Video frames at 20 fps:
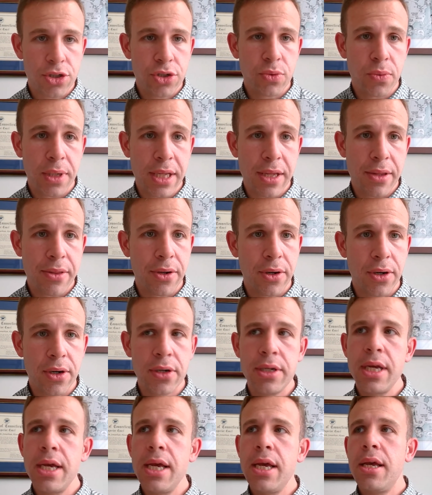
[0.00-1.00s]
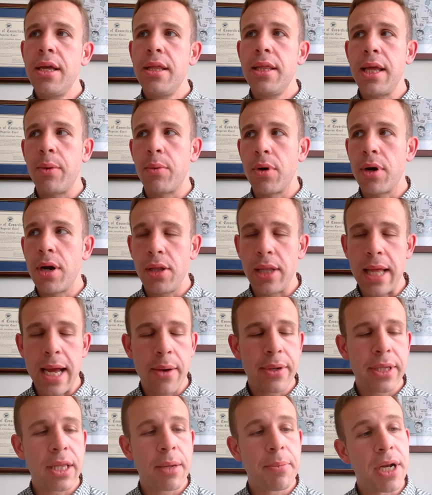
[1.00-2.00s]
23rd. They were
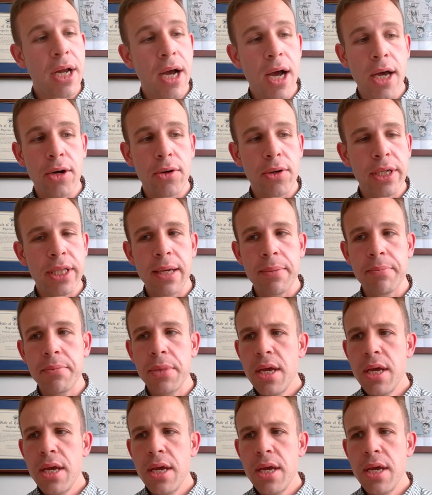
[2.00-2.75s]
allowing them and honoring them.